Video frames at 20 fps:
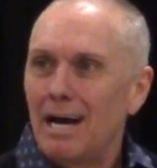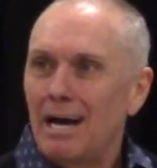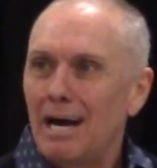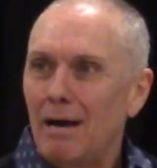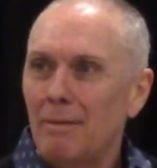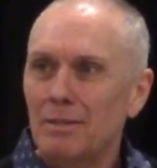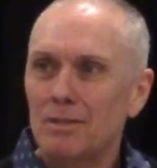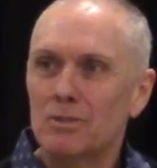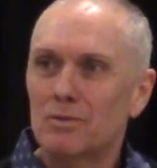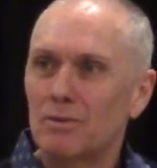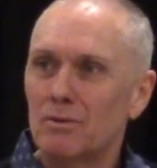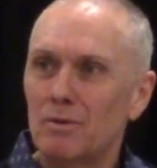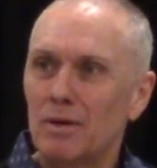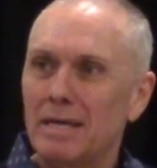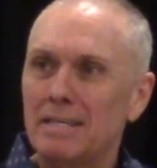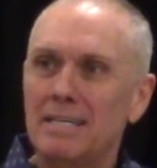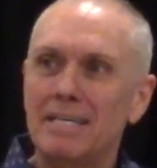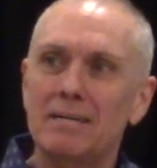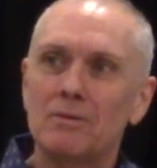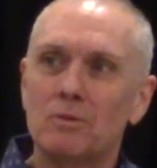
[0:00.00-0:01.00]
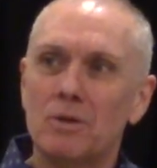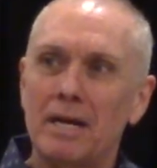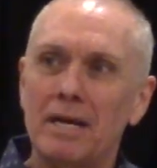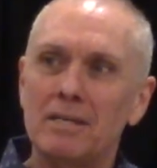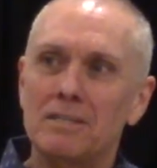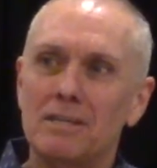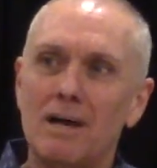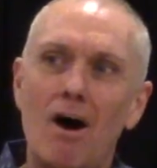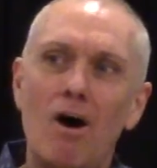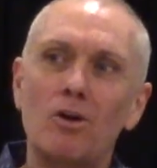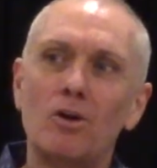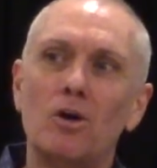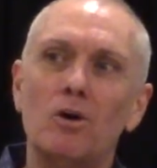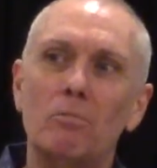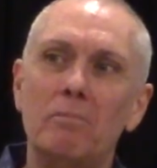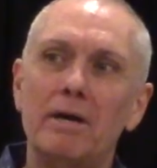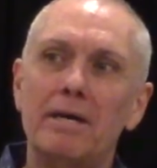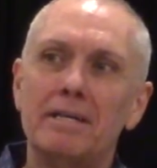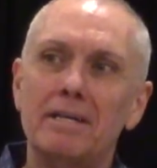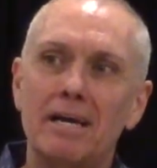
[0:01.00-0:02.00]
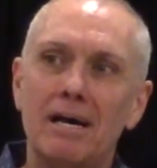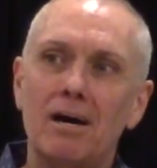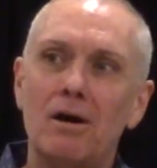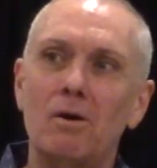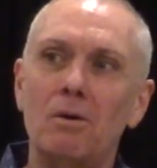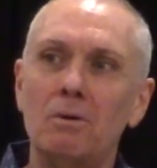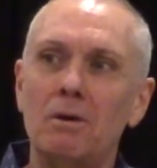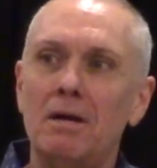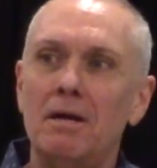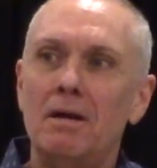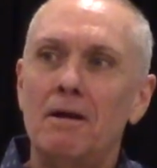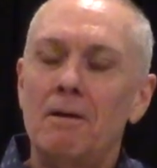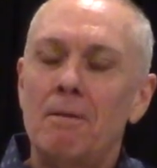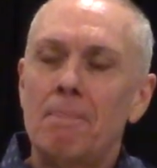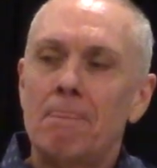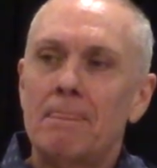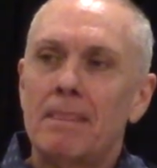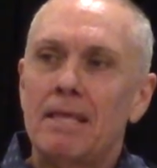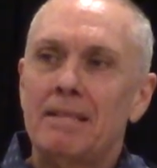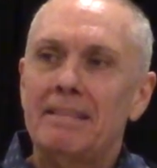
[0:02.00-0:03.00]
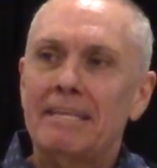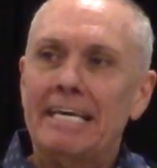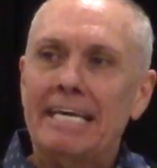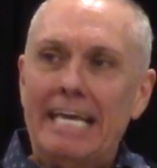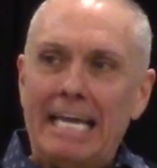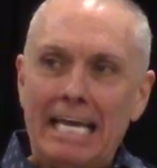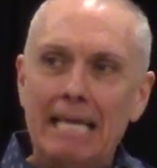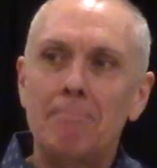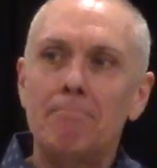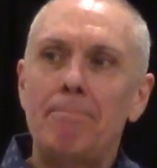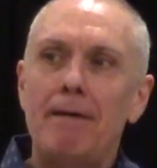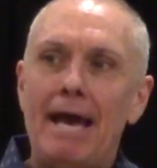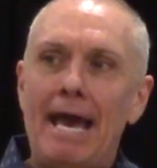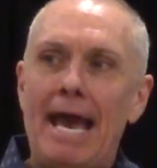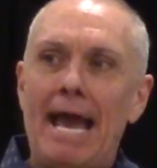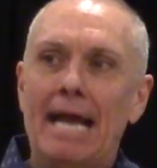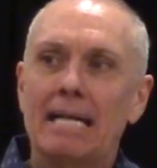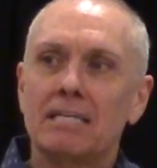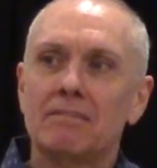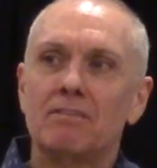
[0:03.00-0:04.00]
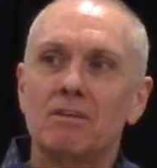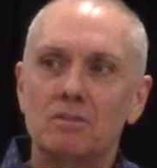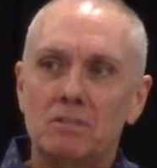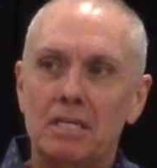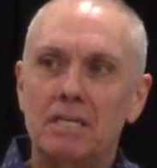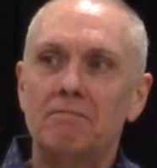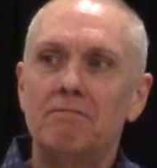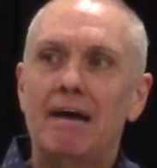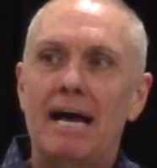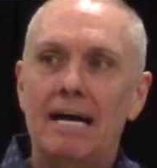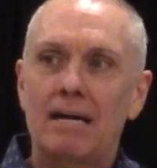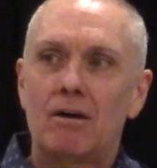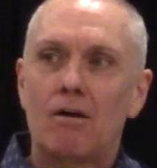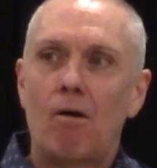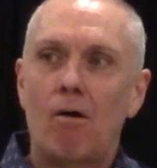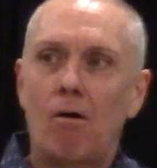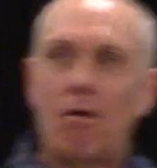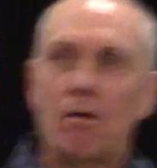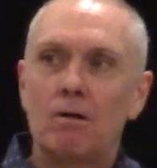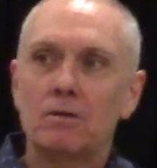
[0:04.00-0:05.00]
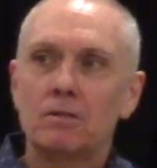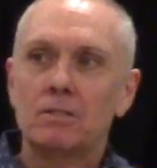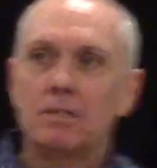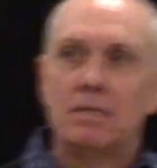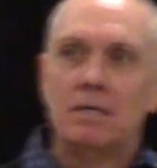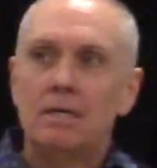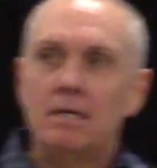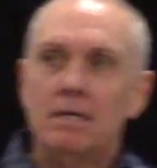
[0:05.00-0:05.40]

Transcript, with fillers: I just feel, and then it, it dawned on me, no, the impact of those invite cards